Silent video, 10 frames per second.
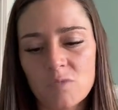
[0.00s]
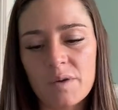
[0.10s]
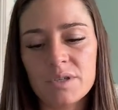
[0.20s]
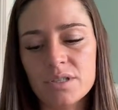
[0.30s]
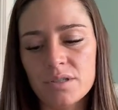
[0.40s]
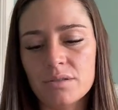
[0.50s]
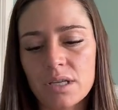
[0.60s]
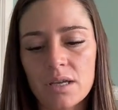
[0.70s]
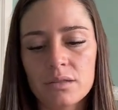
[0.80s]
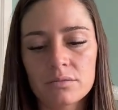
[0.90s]
Why would you do
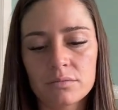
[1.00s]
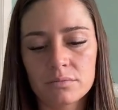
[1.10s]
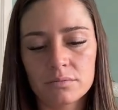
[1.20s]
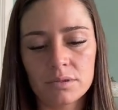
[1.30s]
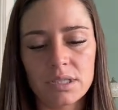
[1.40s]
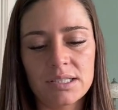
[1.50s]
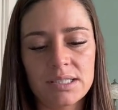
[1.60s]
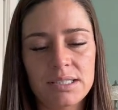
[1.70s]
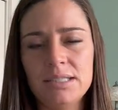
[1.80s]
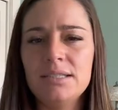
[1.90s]
that? That's
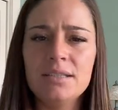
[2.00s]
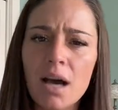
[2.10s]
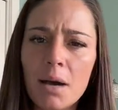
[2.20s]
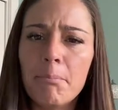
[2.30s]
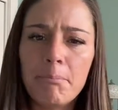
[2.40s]
dumb.